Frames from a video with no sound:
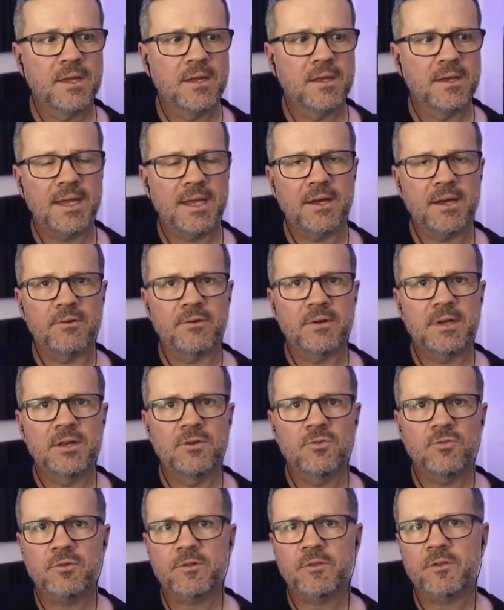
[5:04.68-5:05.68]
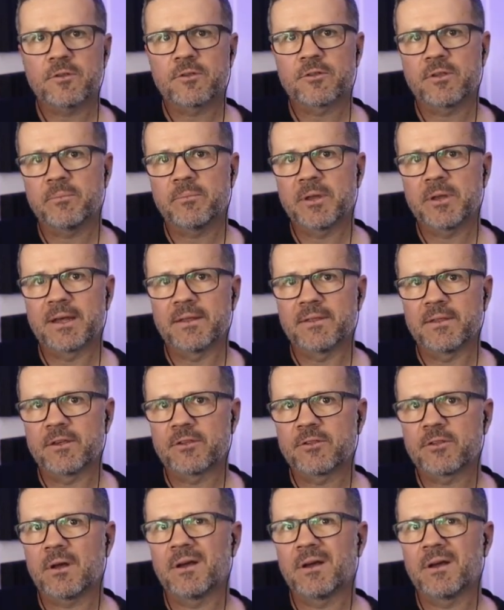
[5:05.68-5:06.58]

Now, in order to simulate this,